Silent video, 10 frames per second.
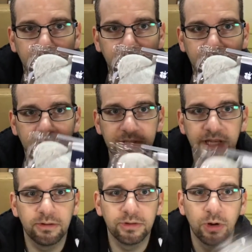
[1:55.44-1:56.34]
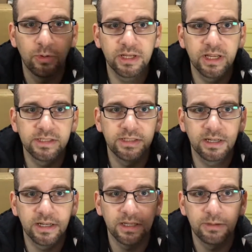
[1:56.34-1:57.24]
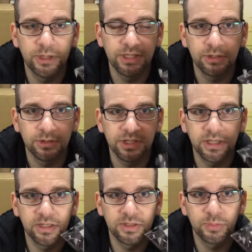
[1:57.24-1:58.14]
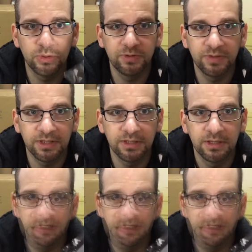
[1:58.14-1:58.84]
It turns out no one has done any research that has proven